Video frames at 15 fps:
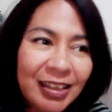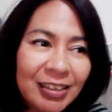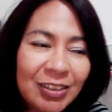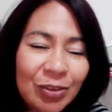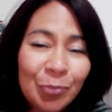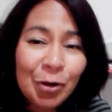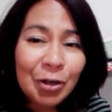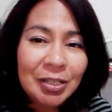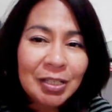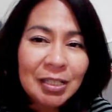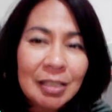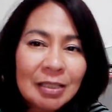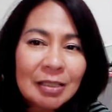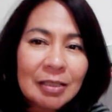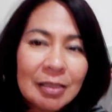in the
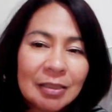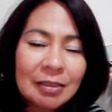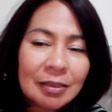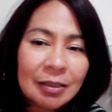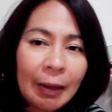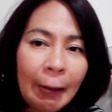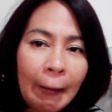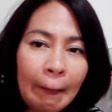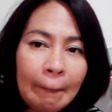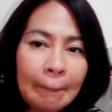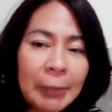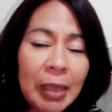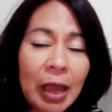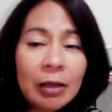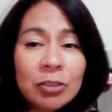morning.
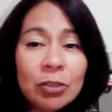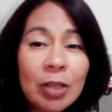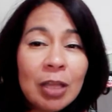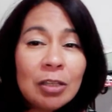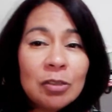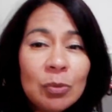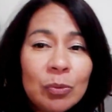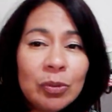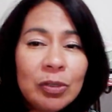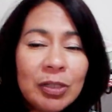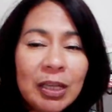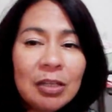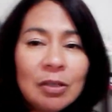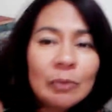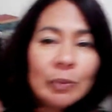Um, yeah, so that's what we were
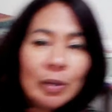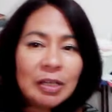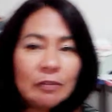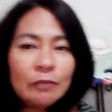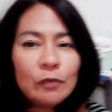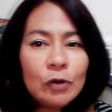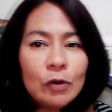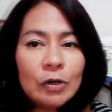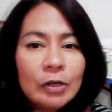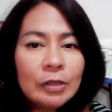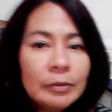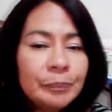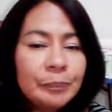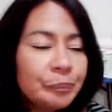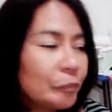getting ready
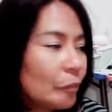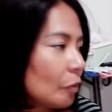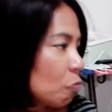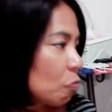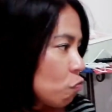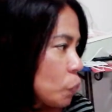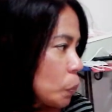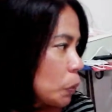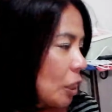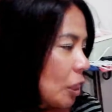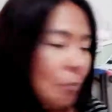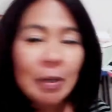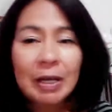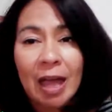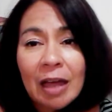for.
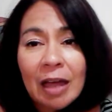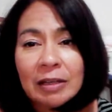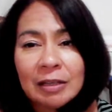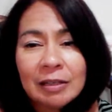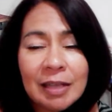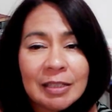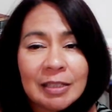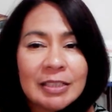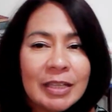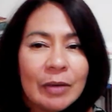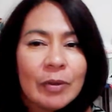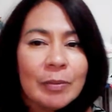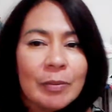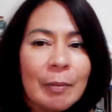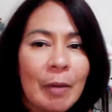But I had a nice day
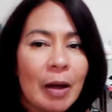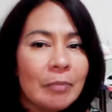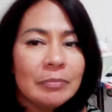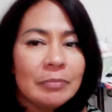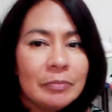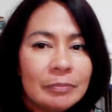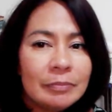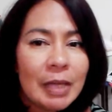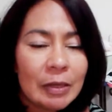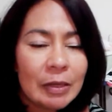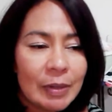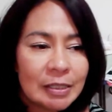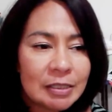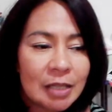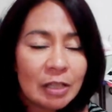with my mom.
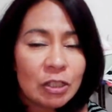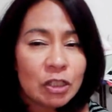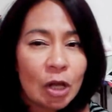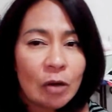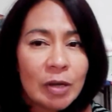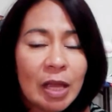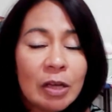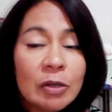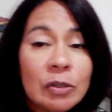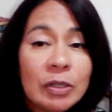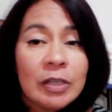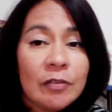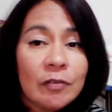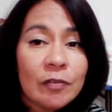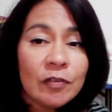Anyways, I'm sorry I
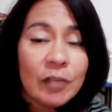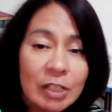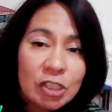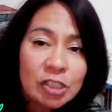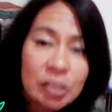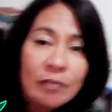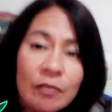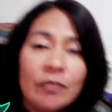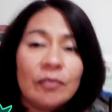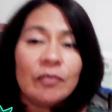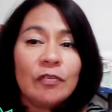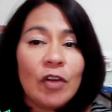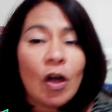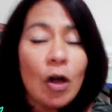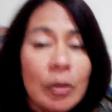couldn't finish the
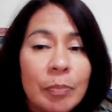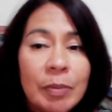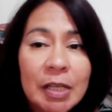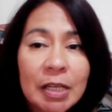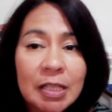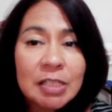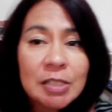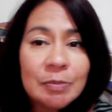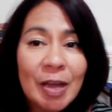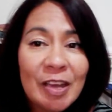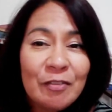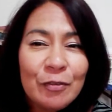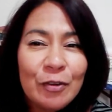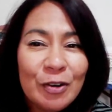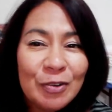vlog because
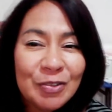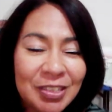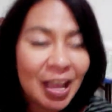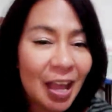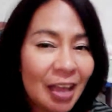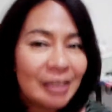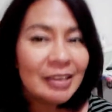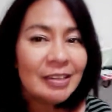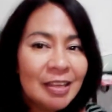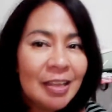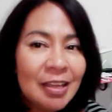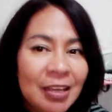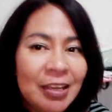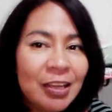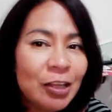my phone died.
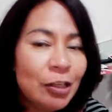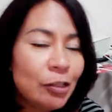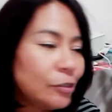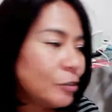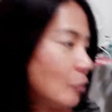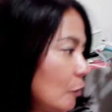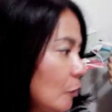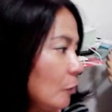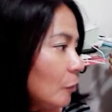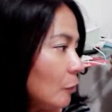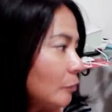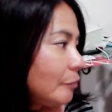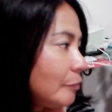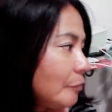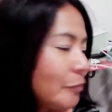So
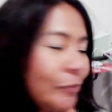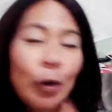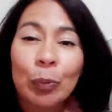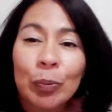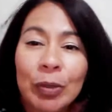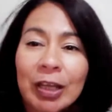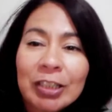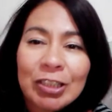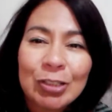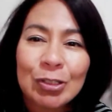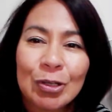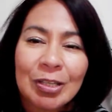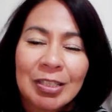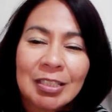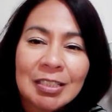hope you guys
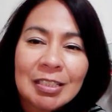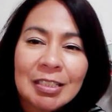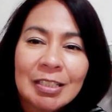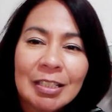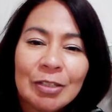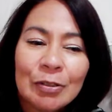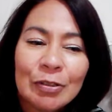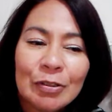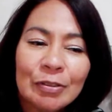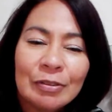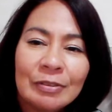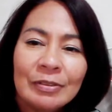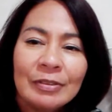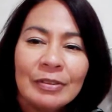enjoyed this little